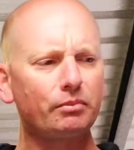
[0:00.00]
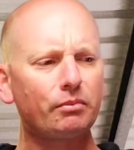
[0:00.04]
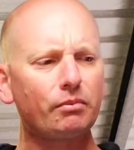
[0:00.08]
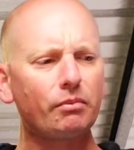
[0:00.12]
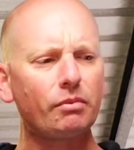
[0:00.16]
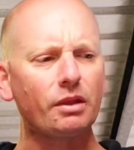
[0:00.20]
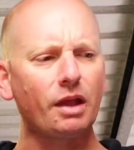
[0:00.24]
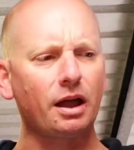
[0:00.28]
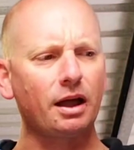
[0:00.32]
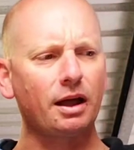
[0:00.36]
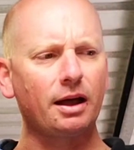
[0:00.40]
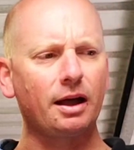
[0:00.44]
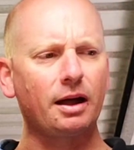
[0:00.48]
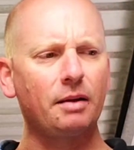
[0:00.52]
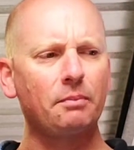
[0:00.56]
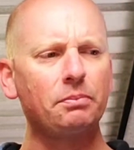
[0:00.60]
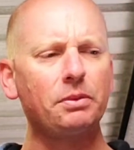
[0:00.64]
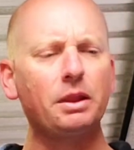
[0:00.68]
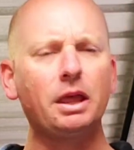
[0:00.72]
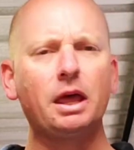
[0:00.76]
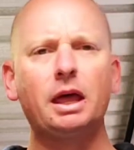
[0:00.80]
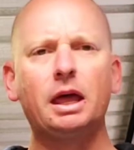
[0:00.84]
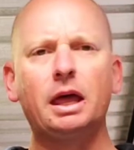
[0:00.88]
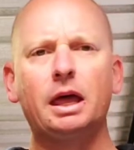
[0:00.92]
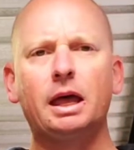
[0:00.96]
and
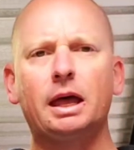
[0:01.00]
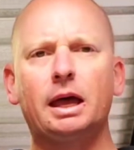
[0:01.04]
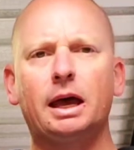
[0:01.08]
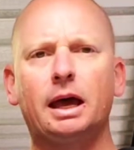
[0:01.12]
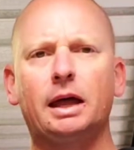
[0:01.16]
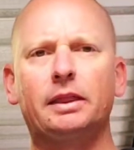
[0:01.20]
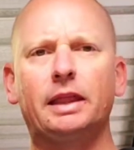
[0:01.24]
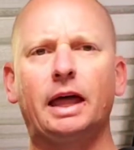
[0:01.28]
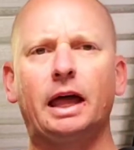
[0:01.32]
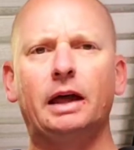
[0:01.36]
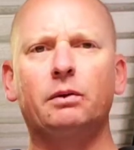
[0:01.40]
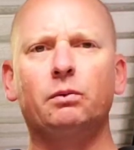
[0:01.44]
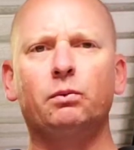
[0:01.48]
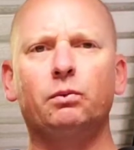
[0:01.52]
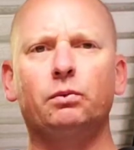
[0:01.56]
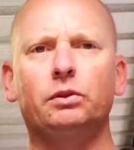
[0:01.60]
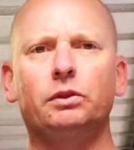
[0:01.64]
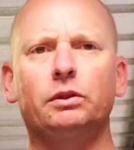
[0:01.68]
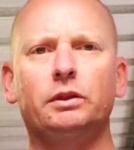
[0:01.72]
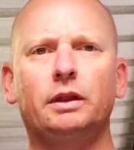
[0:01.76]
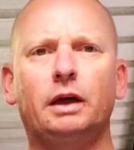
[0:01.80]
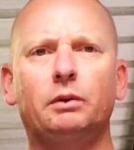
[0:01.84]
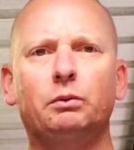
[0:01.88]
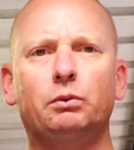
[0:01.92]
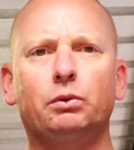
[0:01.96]
they
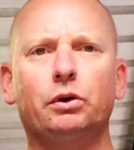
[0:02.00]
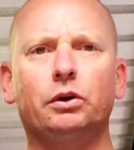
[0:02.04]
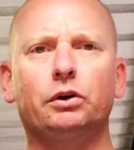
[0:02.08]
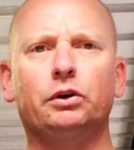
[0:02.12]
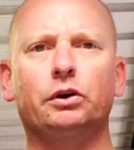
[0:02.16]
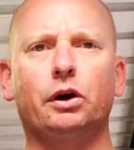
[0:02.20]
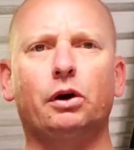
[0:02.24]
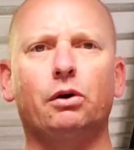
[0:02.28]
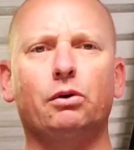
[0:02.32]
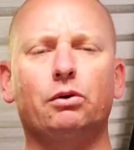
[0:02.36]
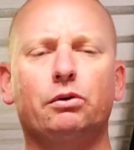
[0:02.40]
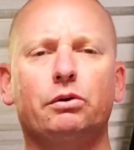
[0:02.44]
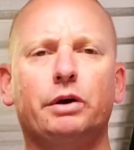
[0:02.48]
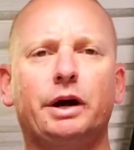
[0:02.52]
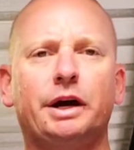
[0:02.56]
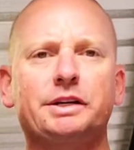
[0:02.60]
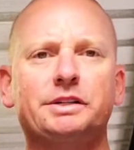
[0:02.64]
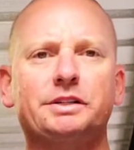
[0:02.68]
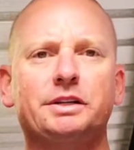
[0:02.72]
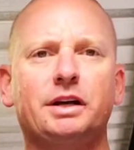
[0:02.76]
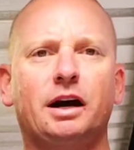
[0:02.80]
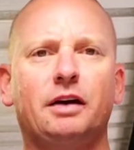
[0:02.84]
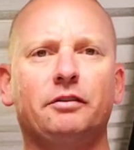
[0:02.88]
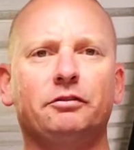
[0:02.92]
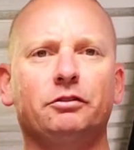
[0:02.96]
were cold crashed
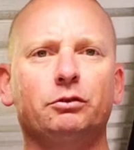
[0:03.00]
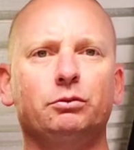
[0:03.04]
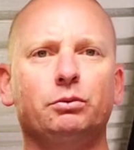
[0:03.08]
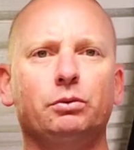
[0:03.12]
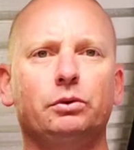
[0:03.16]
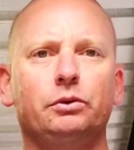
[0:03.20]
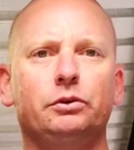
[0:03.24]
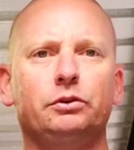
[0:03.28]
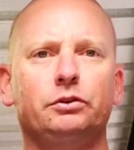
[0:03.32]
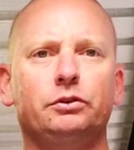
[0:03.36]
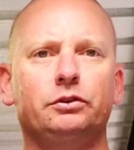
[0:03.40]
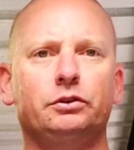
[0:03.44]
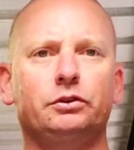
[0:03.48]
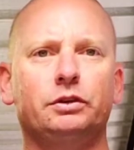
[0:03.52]
afterwards.